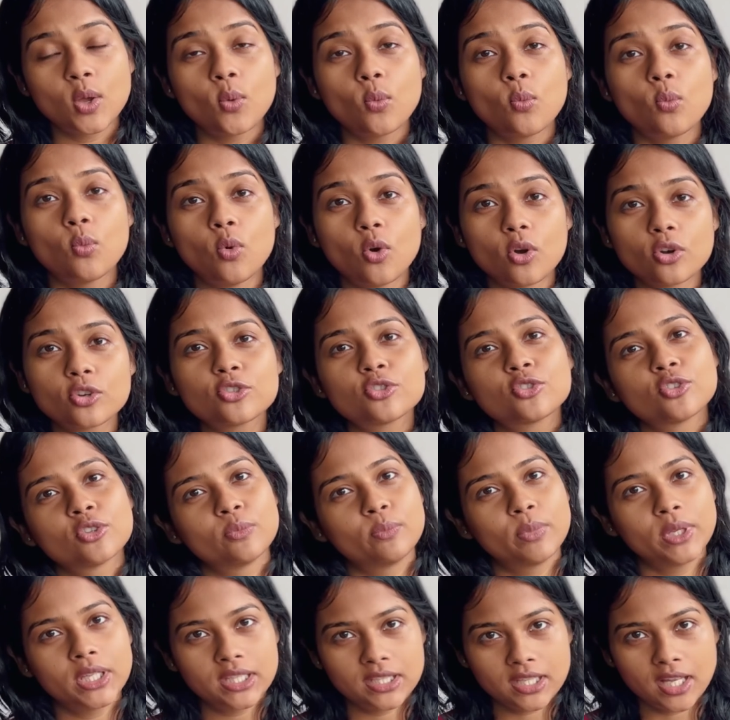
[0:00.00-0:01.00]
what should
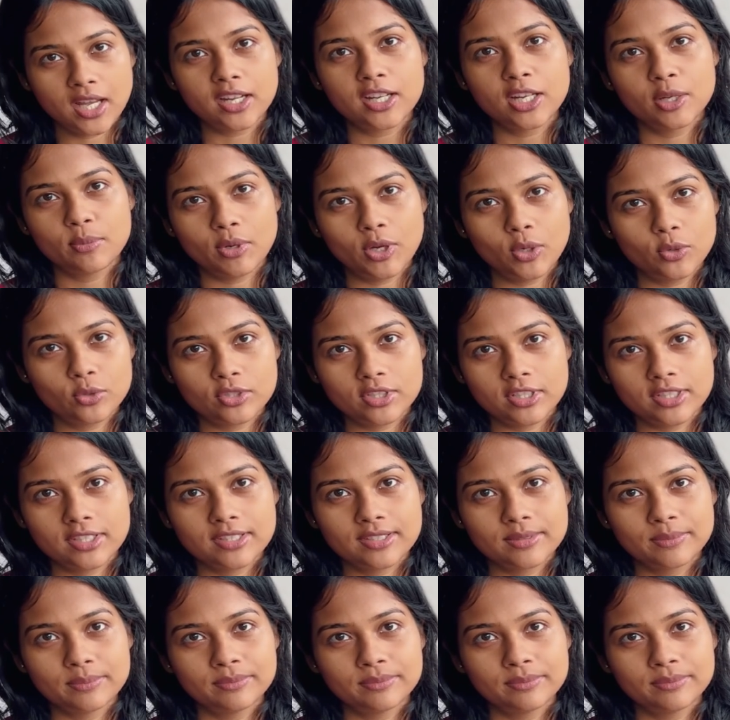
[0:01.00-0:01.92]
be done about it?